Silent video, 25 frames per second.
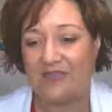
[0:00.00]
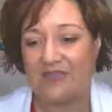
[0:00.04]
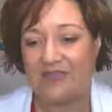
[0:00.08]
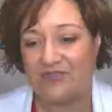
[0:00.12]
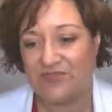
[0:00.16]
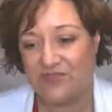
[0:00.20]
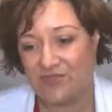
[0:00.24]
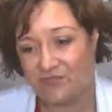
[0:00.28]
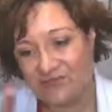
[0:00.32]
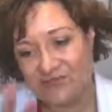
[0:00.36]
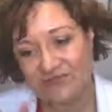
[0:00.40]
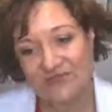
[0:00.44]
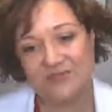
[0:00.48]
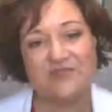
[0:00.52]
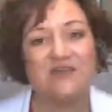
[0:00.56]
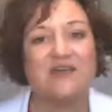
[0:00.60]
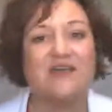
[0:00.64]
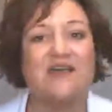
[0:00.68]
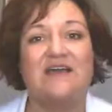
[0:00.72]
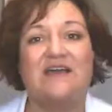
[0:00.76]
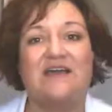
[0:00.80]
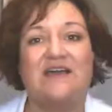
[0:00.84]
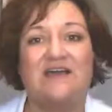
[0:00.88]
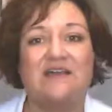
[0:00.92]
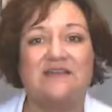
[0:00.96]
Those are the
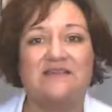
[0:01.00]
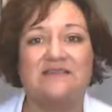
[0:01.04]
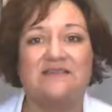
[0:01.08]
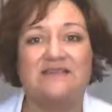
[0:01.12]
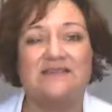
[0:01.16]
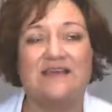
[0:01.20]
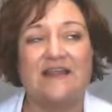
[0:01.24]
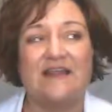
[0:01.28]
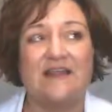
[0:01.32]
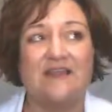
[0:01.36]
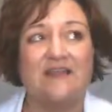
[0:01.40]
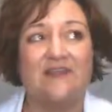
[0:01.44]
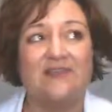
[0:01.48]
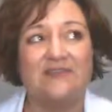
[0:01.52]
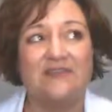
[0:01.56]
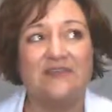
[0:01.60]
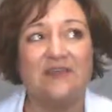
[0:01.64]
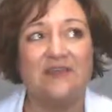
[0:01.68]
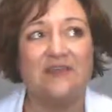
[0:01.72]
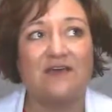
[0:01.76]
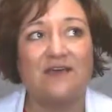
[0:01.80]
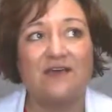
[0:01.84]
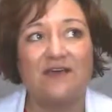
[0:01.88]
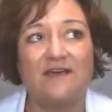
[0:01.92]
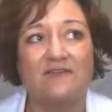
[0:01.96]
kinds that I could
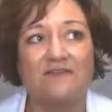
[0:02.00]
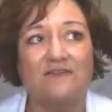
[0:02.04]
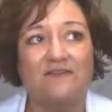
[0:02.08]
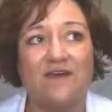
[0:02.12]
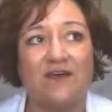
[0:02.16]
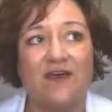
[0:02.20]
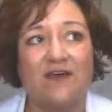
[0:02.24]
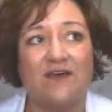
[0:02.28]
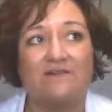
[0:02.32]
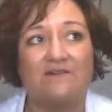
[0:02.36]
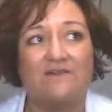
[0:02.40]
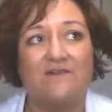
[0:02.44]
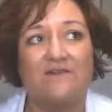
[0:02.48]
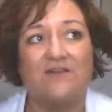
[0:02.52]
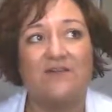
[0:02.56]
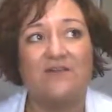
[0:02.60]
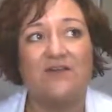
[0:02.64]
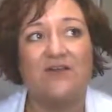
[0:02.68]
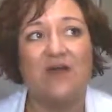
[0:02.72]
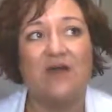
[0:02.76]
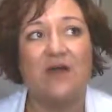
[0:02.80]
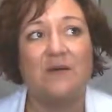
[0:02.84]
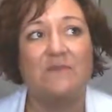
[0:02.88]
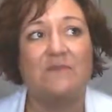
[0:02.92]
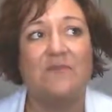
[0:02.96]
think of off the
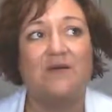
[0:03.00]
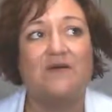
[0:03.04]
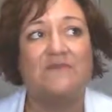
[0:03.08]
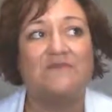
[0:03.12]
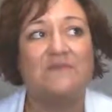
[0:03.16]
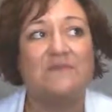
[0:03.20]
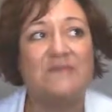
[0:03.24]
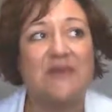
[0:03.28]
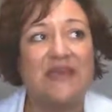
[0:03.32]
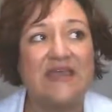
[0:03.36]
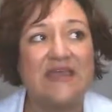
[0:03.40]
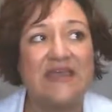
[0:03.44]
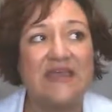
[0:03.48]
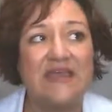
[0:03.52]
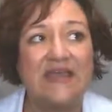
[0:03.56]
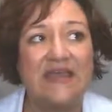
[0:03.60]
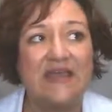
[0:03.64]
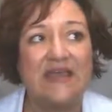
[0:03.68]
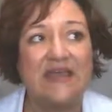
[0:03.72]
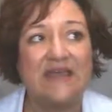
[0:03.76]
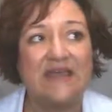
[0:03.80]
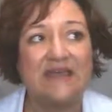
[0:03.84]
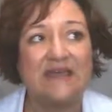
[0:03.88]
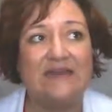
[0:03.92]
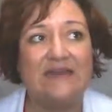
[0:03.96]
top of my
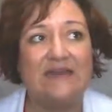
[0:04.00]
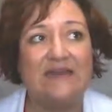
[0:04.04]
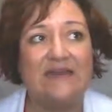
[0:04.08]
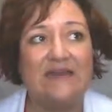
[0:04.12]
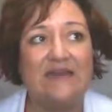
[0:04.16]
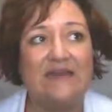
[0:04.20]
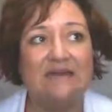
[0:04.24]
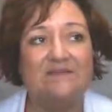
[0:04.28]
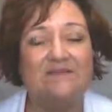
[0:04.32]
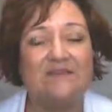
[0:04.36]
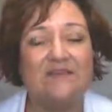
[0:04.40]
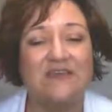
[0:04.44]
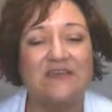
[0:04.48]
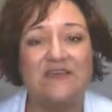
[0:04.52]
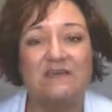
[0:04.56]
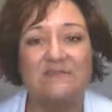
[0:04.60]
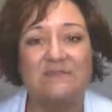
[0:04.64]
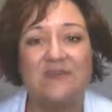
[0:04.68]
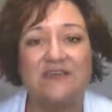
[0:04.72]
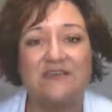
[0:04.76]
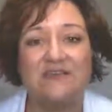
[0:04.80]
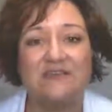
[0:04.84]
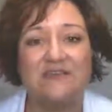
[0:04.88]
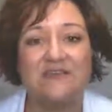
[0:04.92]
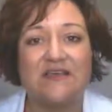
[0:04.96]
head of the
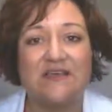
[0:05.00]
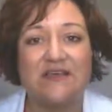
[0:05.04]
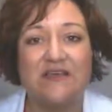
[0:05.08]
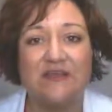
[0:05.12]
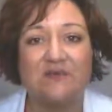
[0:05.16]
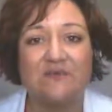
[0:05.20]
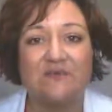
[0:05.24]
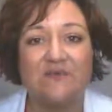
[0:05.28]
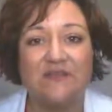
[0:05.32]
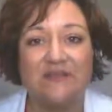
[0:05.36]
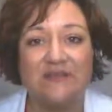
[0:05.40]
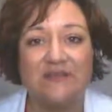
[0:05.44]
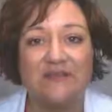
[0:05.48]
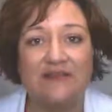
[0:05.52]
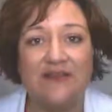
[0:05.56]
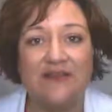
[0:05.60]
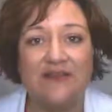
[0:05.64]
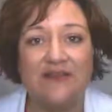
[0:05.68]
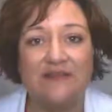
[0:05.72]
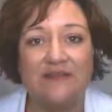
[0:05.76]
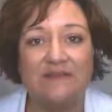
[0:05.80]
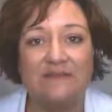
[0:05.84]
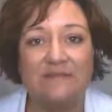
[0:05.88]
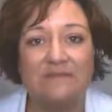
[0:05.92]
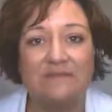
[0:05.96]
emails that I really
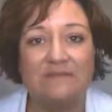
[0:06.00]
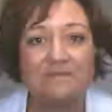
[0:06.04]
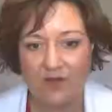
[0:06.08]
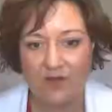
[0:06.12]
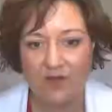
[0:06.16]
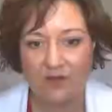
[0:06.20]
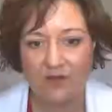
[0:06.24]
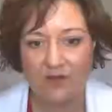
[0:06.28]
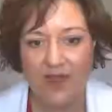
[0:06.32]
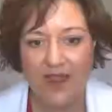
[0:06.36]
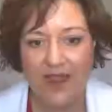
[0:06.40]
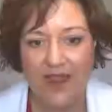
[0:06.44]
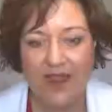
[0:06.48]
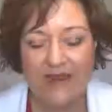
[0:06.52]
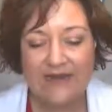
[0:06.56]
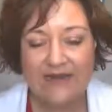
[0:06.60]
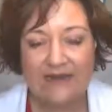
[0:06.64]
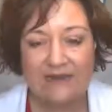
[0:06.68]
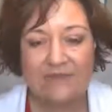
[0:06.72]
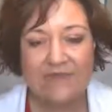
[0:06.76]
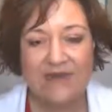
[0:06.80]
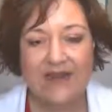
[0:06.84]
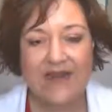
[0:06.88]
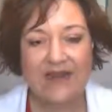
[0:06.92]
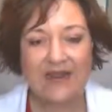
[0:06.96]
like.
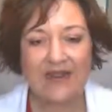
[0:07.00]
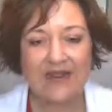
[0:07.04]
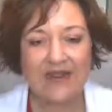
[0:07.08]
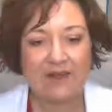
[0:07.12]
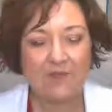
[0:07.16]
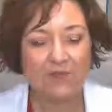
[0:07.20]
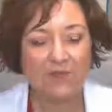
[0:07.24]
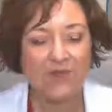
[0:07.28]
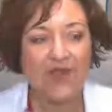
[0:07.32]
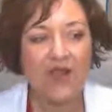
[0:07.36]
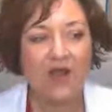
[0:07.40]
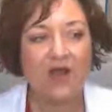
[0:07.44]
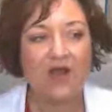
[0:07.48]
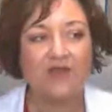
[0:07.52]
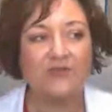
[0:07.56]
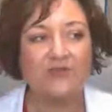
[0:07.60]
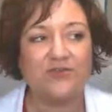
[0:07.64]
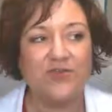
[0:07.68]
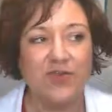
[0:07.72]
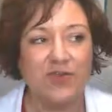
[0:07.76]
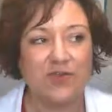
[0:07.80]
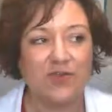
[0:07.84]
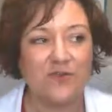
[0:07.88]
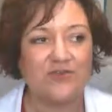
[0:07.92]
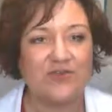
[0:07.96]
Anybody, we all
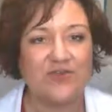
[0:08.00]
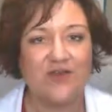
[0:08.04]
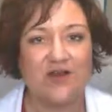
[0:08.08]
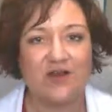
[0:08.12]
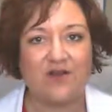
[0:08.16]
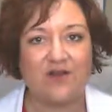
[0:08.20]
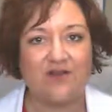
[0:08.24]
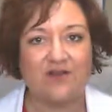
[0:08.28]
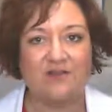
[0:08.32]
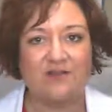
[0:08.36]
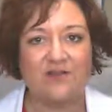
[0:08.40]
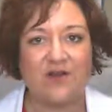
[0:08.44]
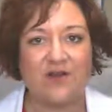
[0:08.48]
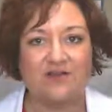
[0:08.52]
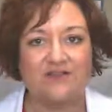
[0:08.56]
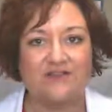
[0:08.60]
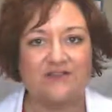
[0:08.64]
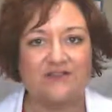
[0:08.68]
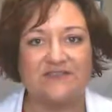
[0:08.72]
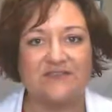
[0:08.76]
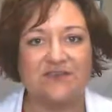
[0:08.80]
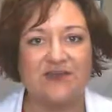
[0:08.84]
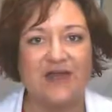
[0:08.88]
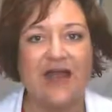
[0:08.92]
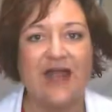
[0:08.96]
know that our
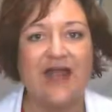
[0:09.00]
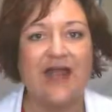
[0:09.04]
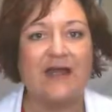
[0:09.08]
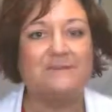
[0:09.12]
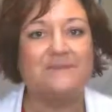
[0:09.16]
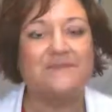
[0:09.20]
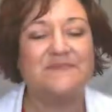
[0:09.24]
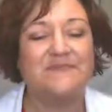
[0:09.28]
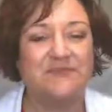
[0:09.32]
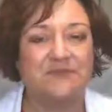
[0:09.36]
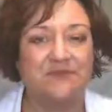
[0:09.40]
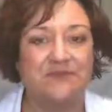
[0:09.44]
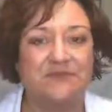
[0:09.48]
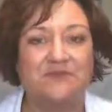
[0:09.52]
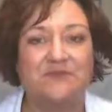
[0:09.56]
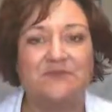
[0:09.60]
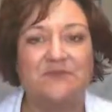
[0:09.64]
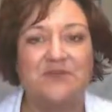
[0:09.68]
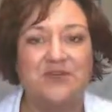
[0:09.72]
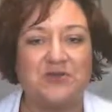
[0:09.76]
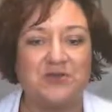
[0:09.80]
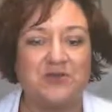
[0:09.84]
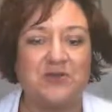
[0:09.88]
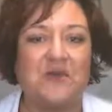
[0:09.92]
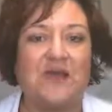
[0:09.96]
inboxes are absolutely
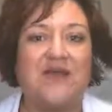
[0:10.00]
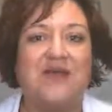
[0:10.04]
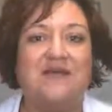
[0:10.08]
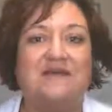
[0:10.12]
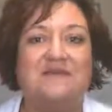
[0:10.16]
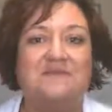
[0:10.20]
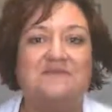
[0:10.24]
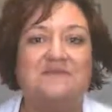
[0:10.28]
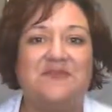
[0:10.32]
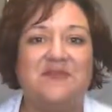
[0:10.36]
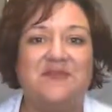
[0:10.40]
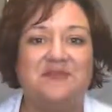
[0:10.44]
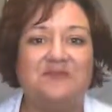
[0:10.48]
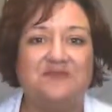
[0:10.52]
crammed